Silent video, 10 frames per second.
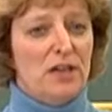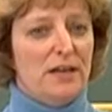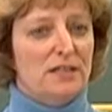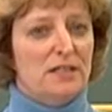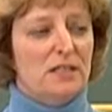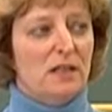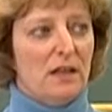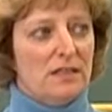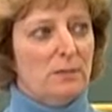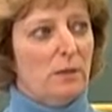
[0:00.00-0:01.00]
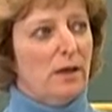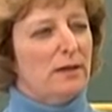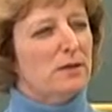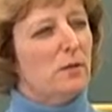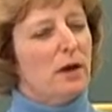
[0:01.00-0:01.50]
changes to lesson
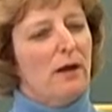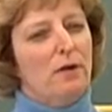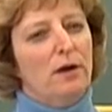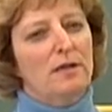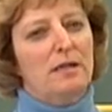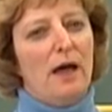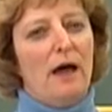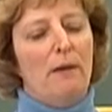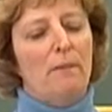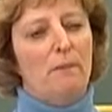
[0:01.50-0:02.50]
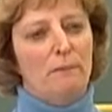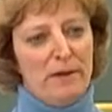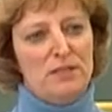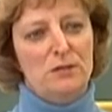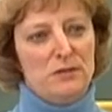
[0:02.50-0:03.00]
plans or whatever is
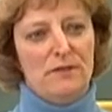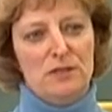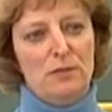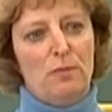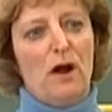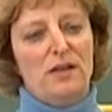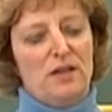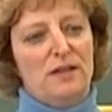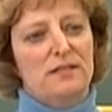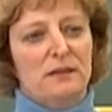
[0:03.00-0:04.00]
my students have to do projects.